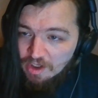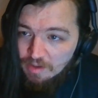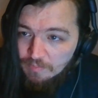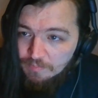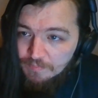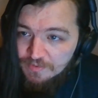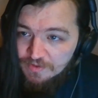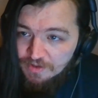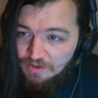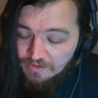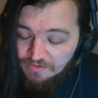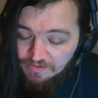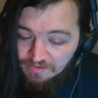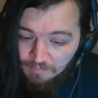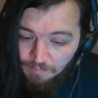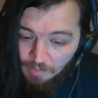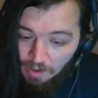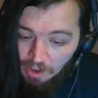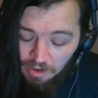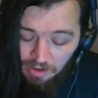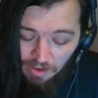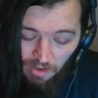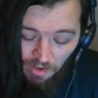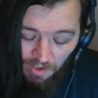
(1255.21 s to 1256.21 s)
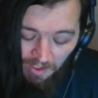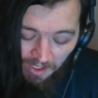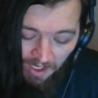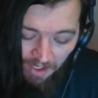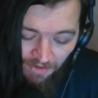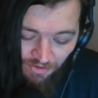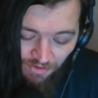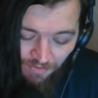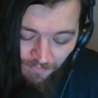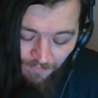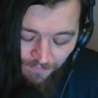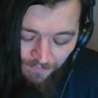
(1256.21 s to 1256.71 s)
up just the ball
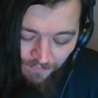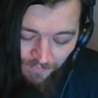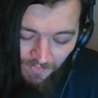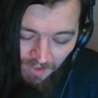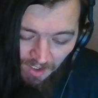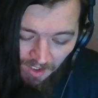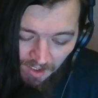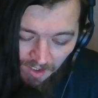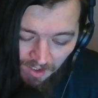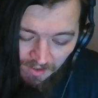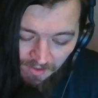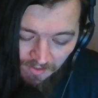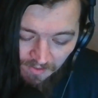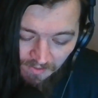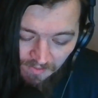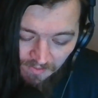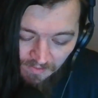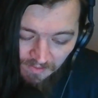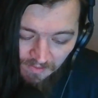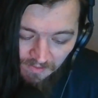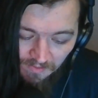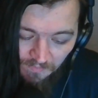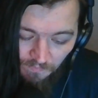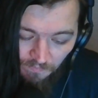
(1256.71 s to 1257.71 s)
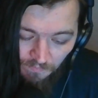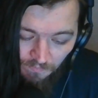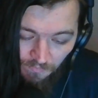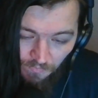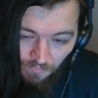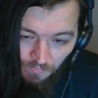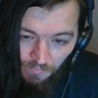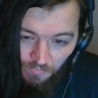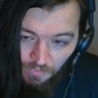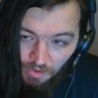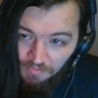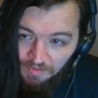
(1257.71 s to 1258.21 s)
location and
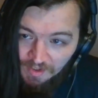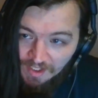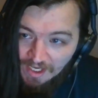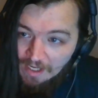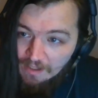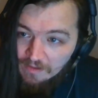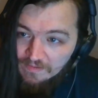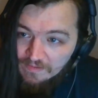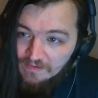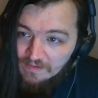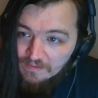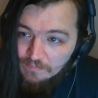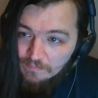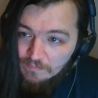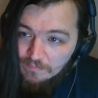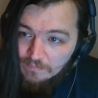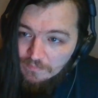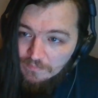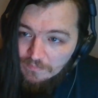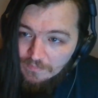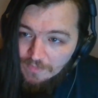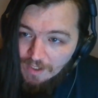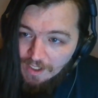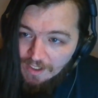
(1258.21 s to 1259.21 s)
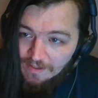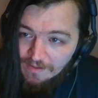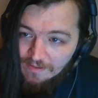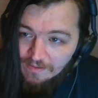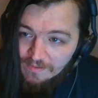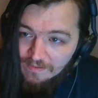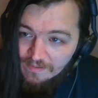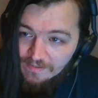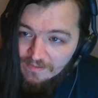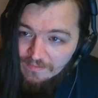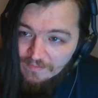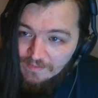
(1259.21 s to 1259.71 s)
nothing else.
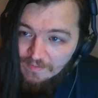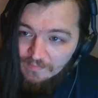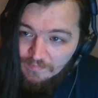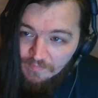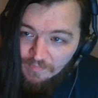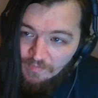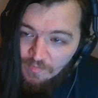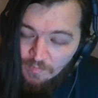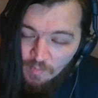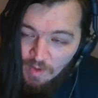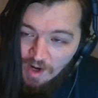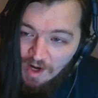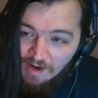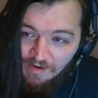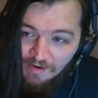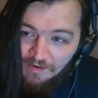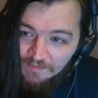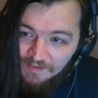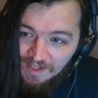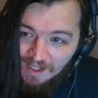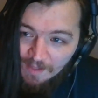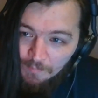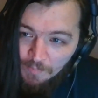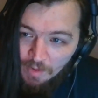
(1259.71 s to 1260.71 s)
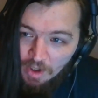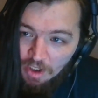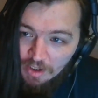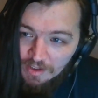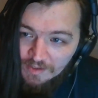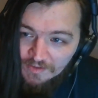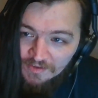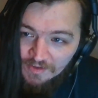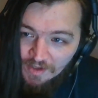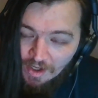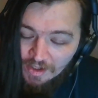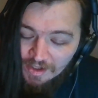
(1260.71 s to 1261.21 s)
And from wherever that
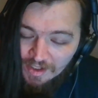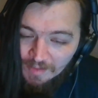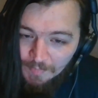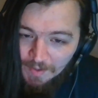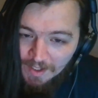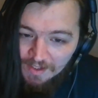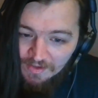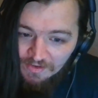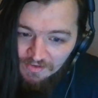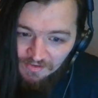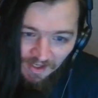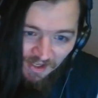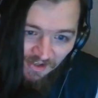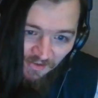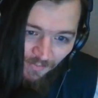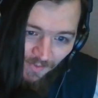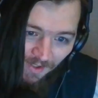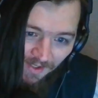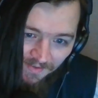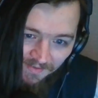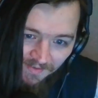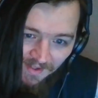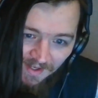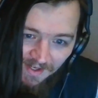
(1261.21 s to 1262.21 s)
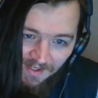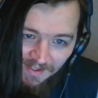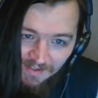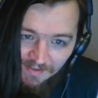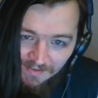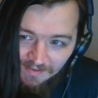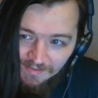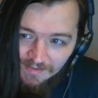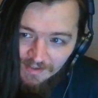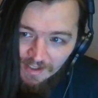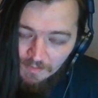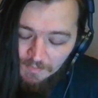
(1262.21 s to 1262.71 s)
ball is on the pitch, that's where
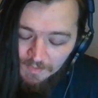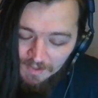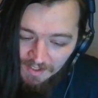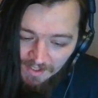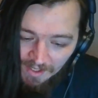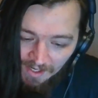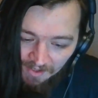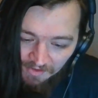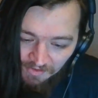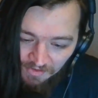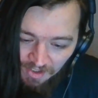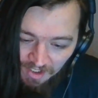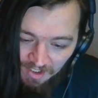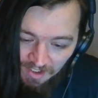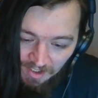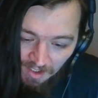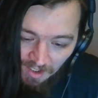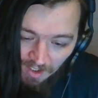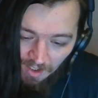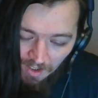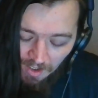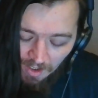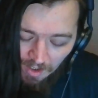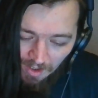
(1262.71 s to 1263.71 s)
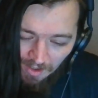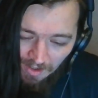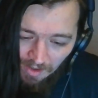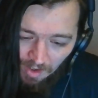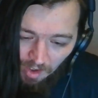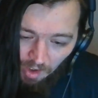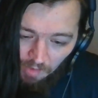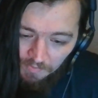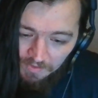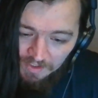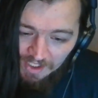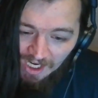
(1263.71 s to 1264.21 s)
they determine the XG.
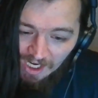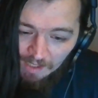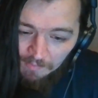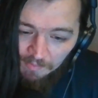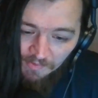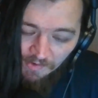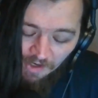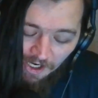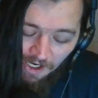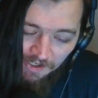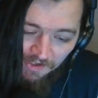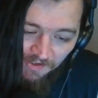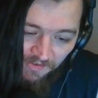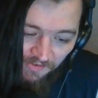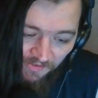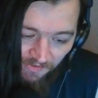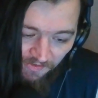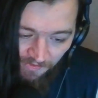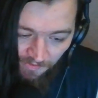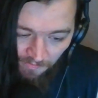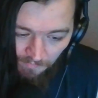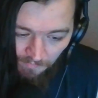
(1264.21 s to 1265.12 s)
Other data providers